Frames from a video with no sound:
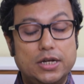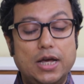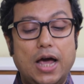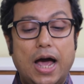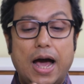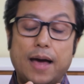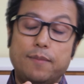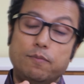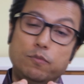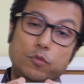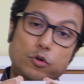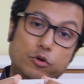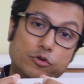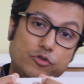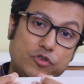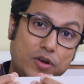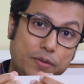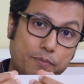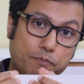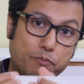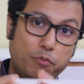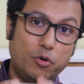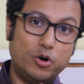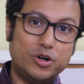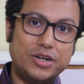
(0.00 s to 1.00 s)
And most
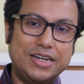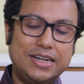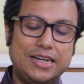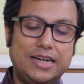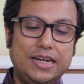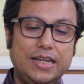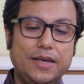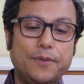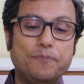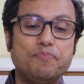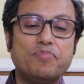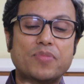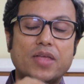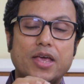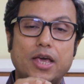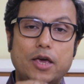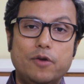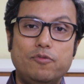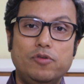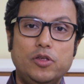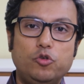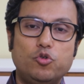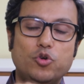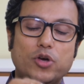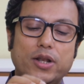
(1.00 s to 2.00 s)
importantly,
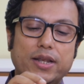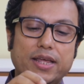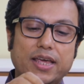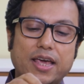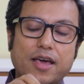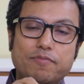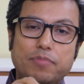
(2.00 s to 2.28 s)
eventually,